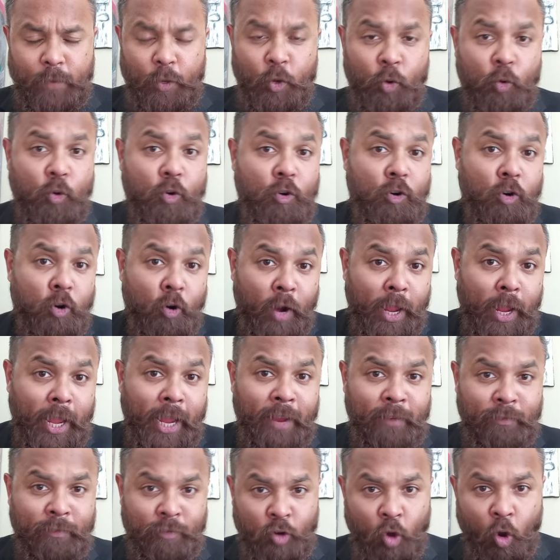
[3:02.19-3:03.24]
You
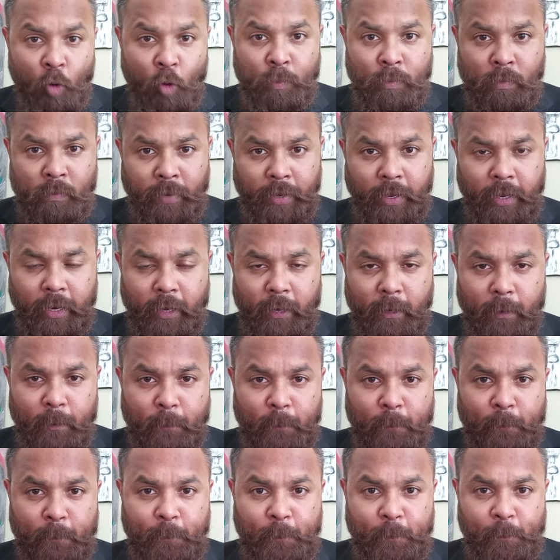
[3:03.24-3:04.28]
crave dopamine.
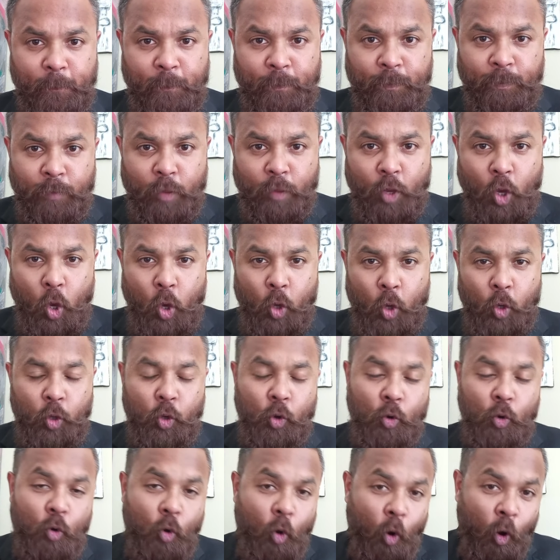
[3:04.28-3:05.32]

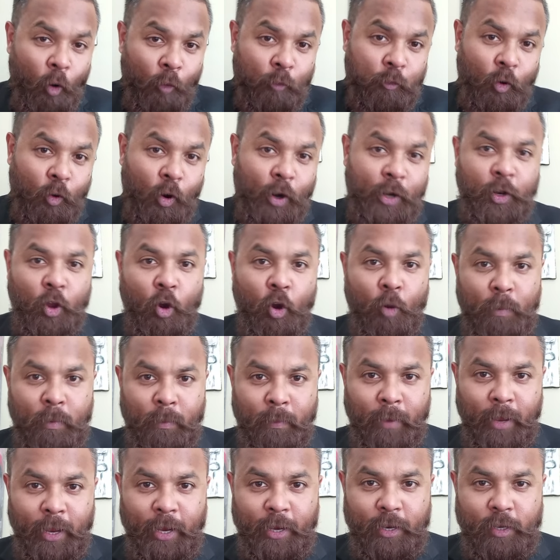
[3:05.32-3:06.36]
You go for
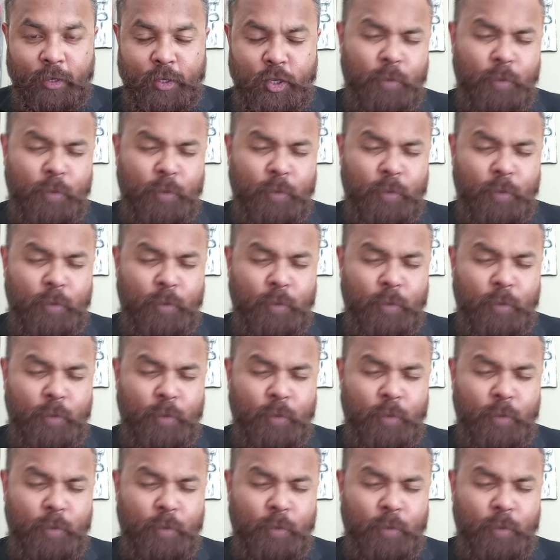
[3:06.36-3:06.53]
dopamine.